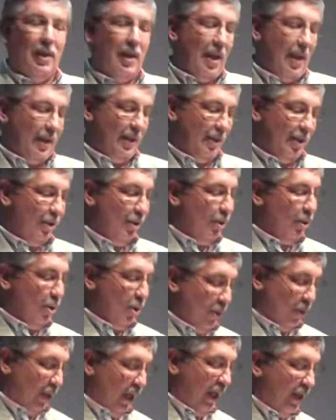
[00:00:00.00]
like you
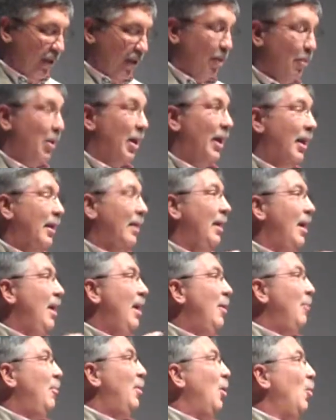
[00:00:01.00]
don't either,
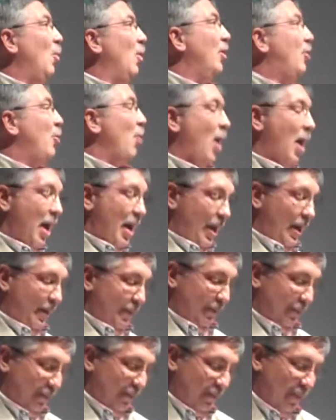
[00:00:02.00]
but we're trying.